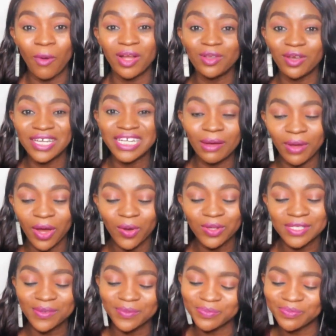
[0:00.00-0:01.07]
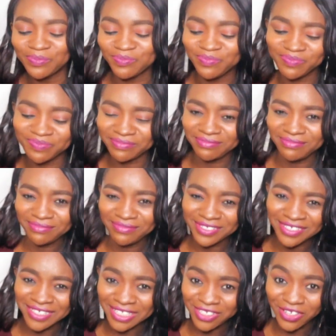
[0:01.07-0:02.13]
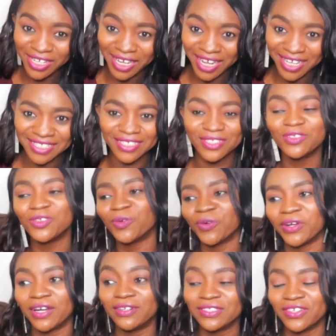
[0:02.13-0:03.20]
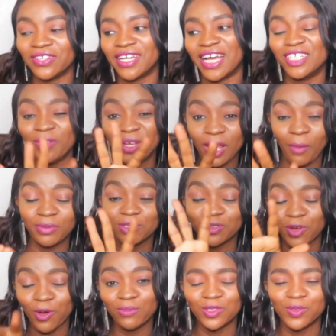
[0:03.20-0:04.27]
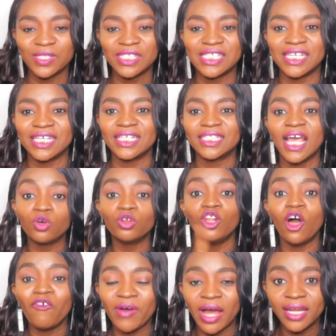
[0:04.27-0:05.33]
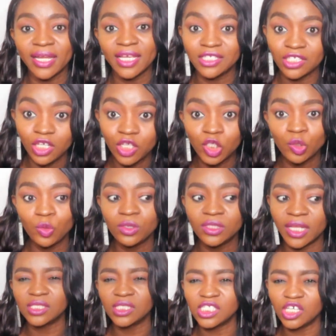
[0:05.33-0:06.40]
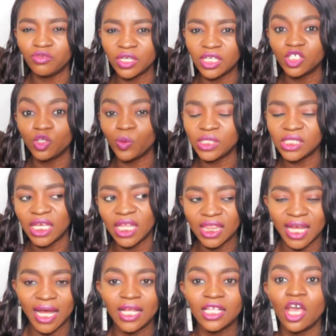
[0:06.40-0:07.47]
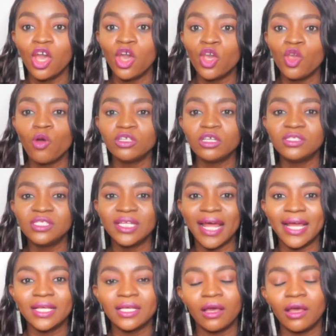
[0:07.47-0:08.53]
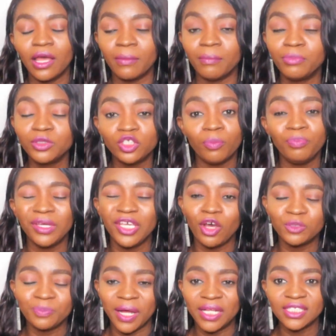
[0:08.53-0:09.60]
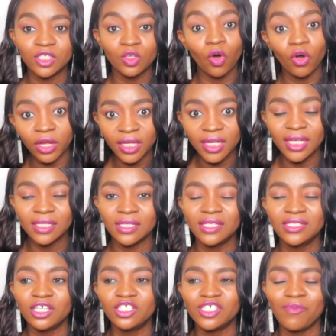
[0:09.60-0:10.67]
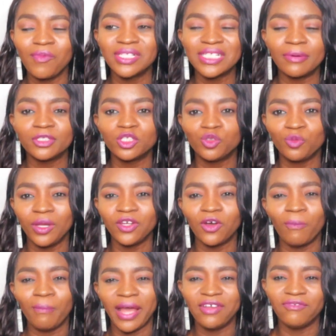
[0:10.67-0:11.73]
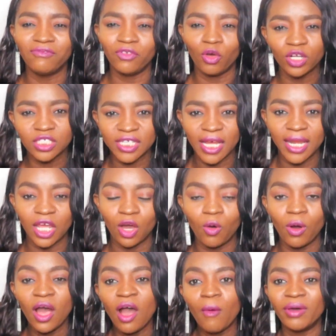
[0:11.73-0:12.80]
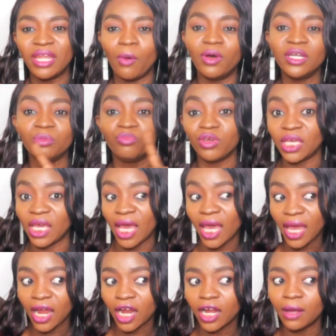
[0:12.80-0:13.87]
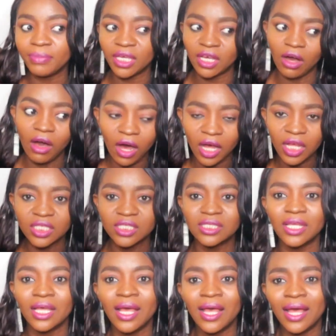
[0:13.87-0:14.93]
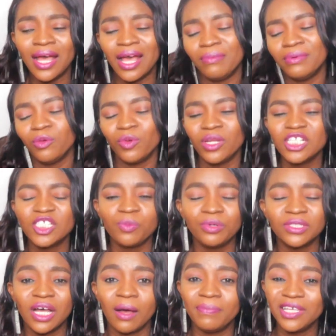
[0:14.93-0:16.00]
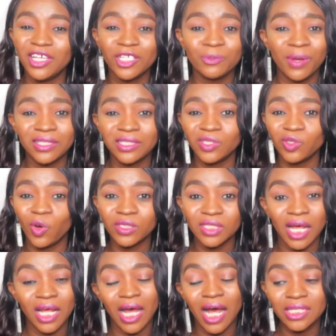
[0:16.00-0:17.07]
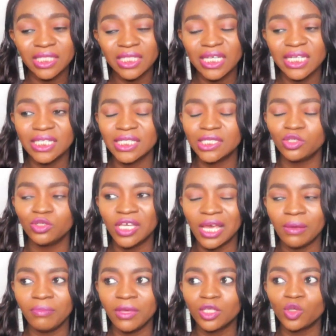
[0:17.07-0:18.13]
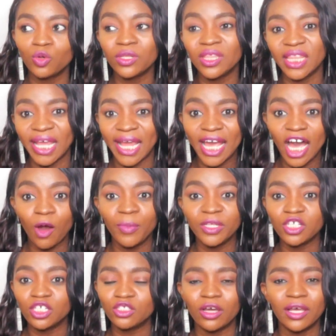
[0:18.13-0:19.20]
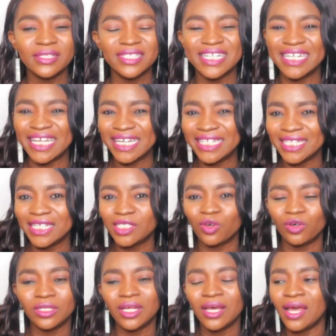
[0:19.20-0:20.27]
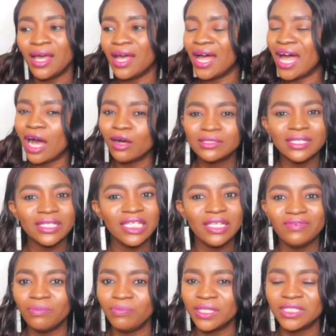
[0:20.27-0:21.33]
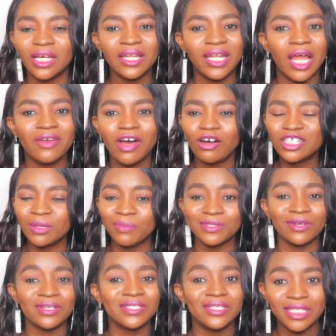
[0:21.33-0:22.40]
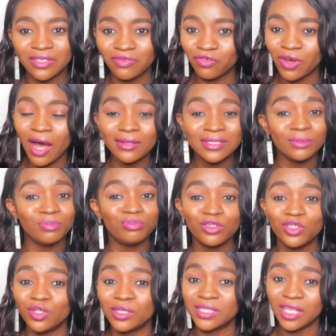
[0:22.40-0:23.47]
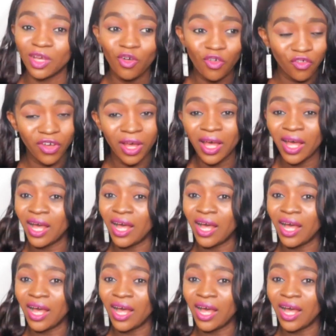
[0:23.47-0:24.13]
and we're talking about, I'll tell you guys, no, don't worry, I'll tell you guys when the episode comes, you'll see it. So Love and Its Issues series, you'll be seeing that. You also see, like, Put Your Big Girl's Panties On. It's a series I was doing on my vlog channel, but I want to bring it here because I mean, we need to put our biggest parties on as ladies, you get me? So there, I'll be just talking to ladies on how to live a better life, how to be successful, how to push yourself